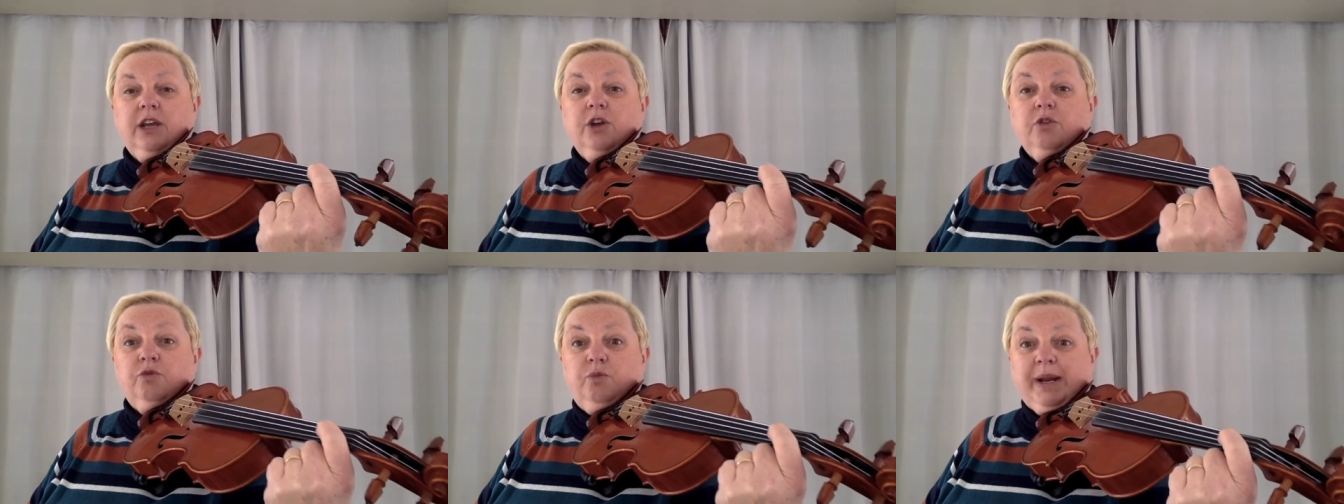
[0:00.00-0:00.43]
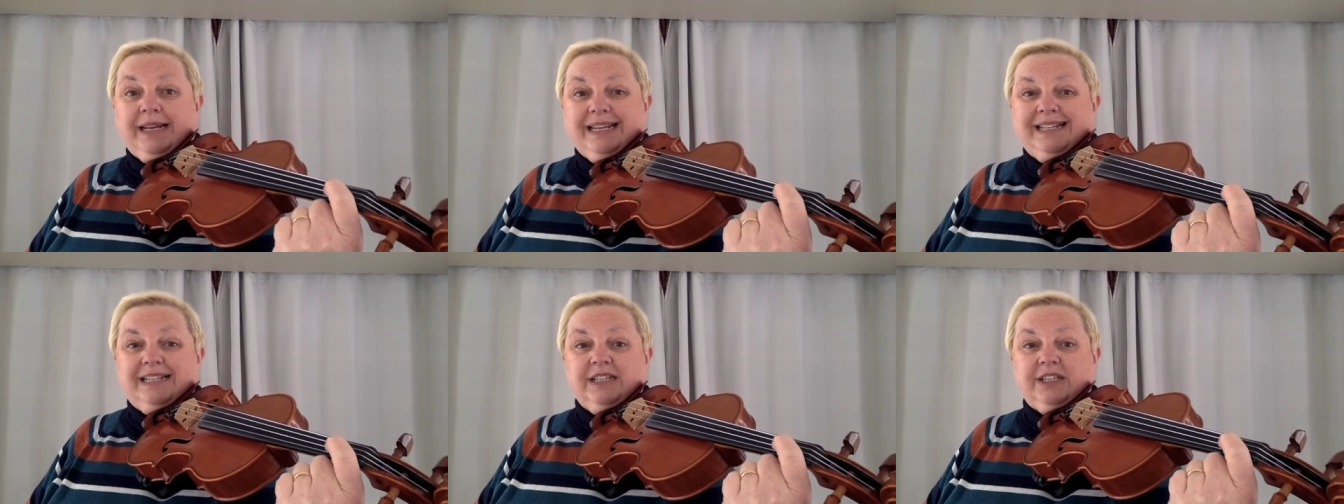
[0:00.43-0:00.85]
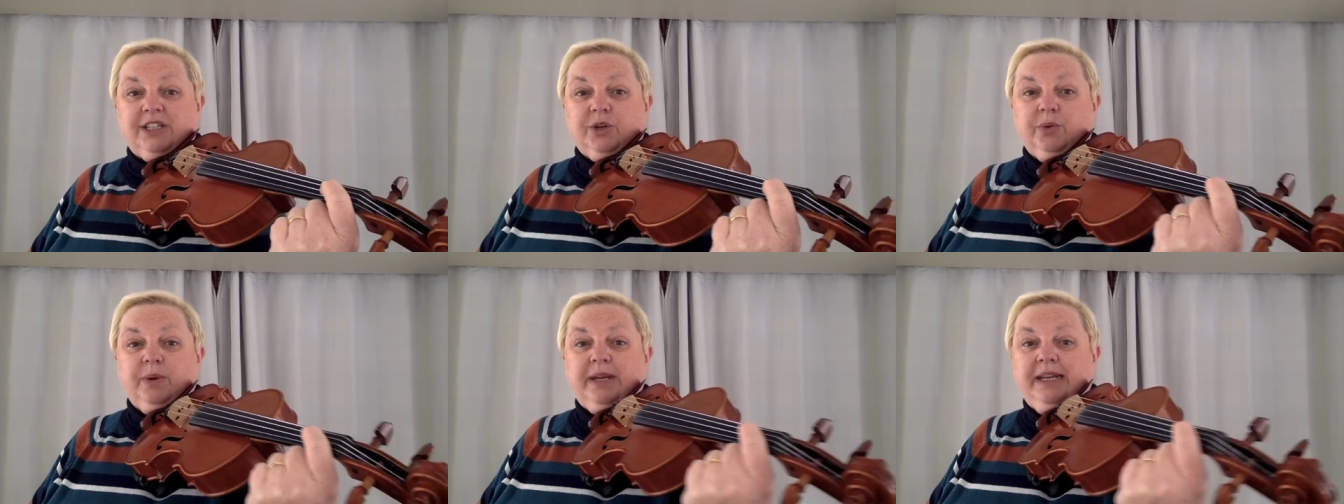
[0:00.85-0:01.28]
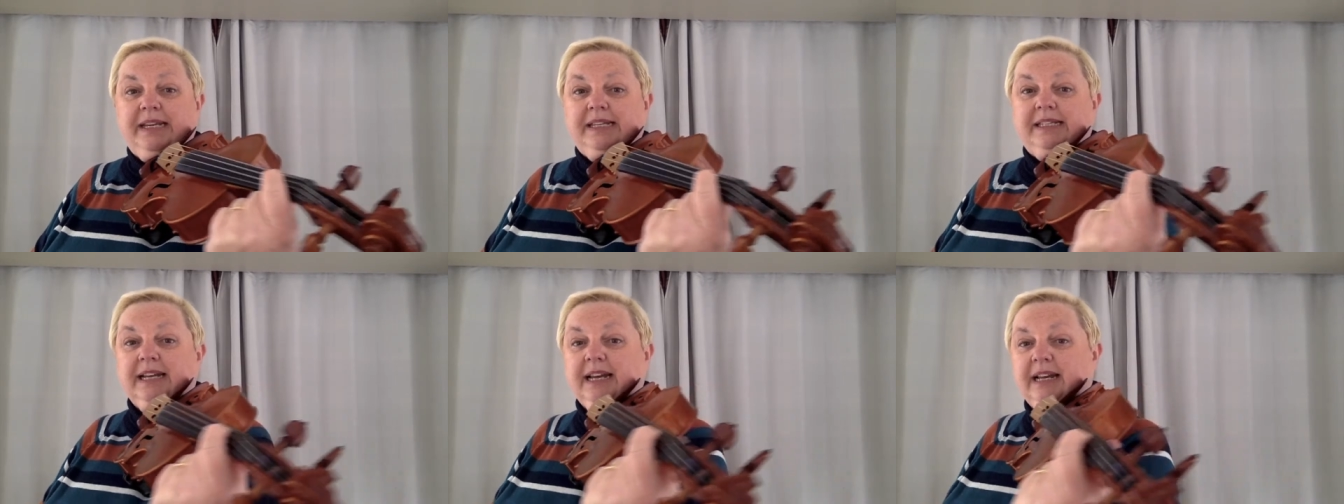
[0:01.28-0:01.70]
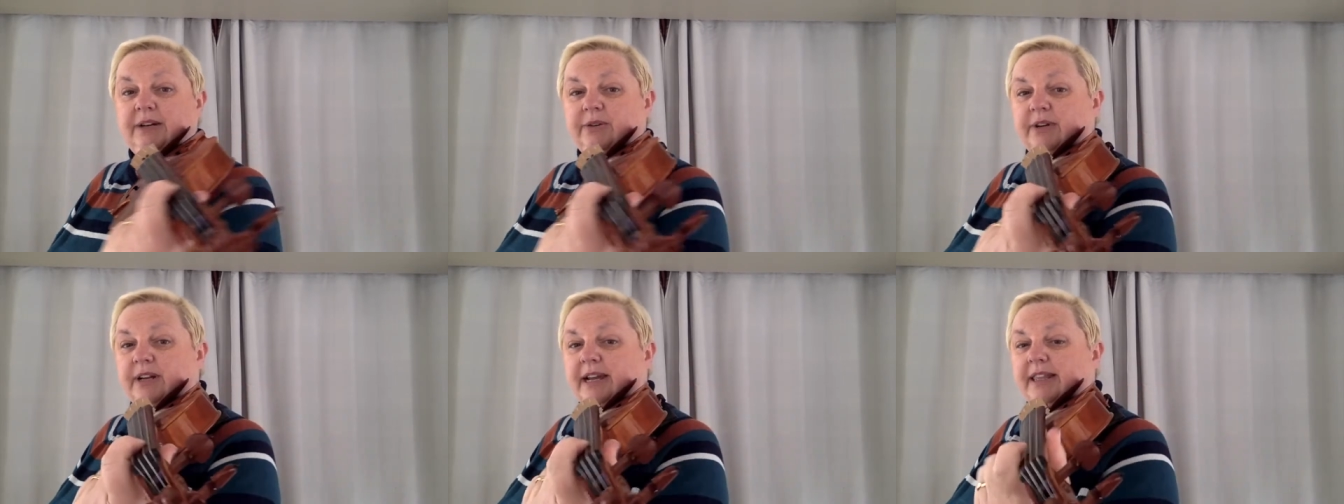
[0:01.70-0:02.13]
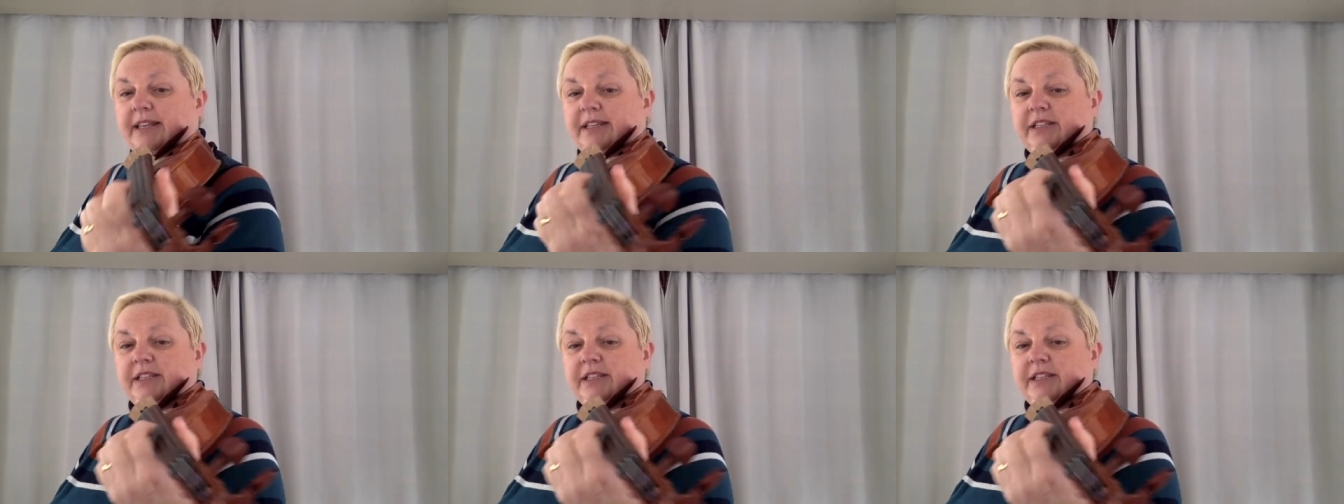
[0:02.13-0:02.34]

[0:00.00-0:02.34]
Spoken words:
ready to squeeze down like this.